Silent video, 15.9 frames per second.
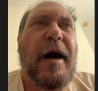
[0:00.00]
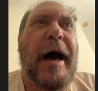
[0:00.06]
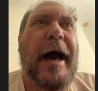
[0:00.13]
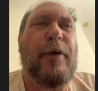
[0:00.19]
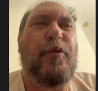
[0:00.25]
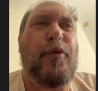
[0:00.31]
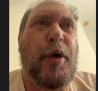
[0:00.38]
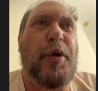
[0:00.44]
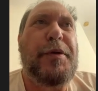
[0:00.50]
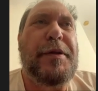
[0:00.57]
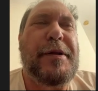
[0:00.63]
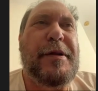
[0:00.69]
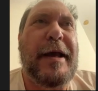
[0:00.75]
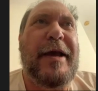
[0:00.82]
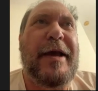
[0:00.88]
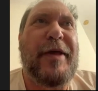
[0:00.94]
I will
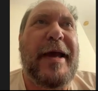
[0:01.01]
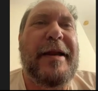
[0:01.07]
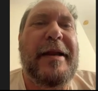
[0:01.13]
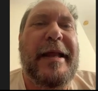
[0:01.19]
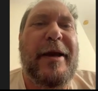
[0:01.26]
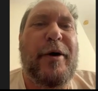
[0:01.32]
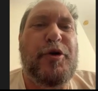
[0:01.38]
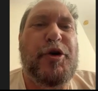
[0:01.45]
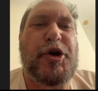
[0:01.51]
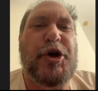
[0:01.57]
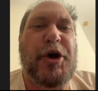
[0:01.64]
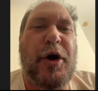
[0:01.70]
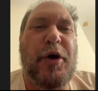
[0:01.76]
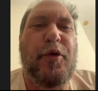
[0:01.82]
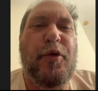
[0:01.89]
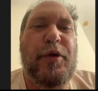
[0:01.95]
say that Neal
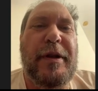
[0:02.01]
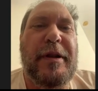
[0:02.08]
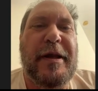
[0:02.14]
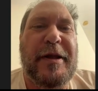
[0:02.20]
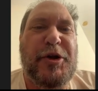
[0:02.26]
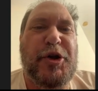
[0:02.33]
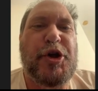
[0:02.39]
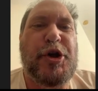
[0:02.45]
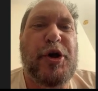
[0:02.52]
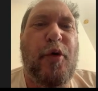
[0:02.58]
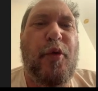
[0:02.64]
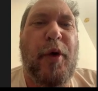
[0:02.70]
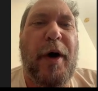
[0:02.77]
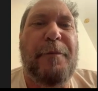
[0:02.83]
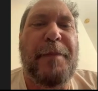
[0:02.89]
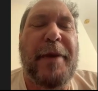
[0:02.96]
Schon did
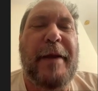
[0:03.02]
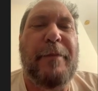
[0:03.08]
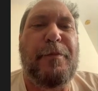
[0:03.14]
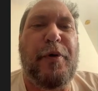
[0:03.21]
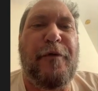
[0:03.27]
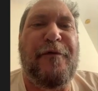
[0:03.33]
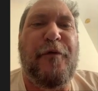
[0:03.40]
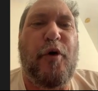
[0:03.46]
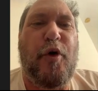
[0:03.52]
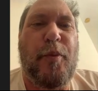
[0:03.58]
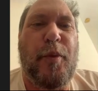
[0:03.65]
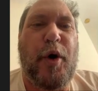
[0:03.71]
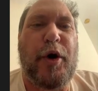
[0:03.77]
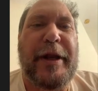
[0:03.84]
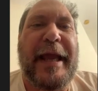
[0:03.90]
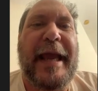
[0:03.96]
show up and perform
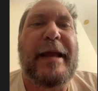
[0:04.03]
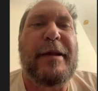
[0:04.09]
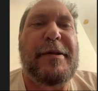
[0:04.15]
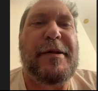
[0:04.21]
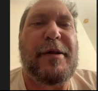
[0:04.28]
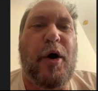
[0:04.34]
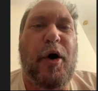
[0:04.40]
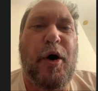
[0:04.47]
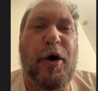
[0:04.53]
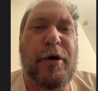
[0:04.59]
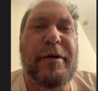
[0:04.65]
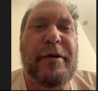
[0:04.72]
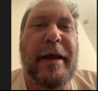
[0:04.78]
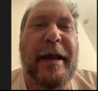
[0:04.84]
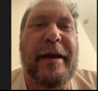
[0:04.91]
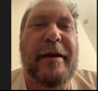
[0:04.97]
on a
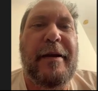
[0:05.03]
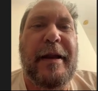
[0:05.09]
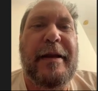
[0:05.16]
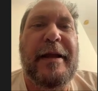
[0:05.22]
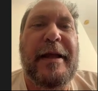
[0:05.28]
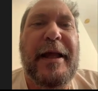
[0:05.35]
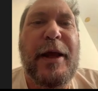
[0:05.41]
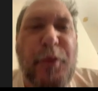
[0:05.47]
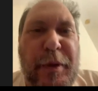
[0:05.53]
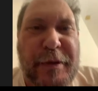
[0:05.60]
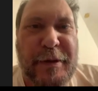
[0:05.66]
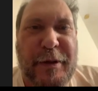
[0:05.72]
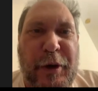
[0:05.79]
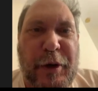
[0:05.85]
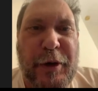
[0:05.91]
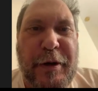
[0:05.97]
song, and and he was
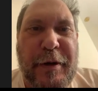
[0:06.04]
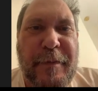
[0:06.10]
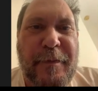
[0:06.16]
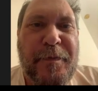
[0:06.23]
good.